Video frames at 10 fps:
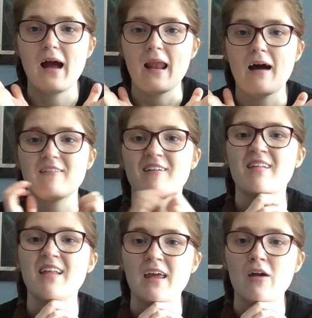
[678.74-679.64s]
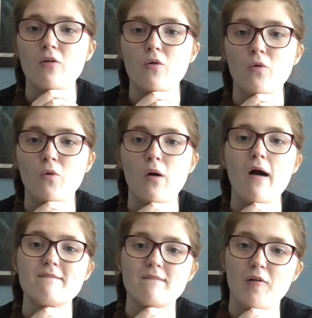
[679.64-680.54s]
and I shall see you
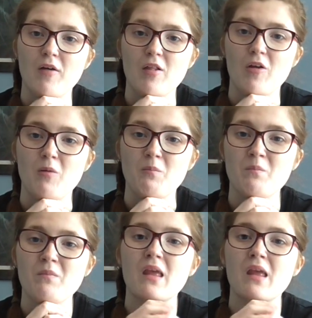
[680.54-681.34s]
all very soon.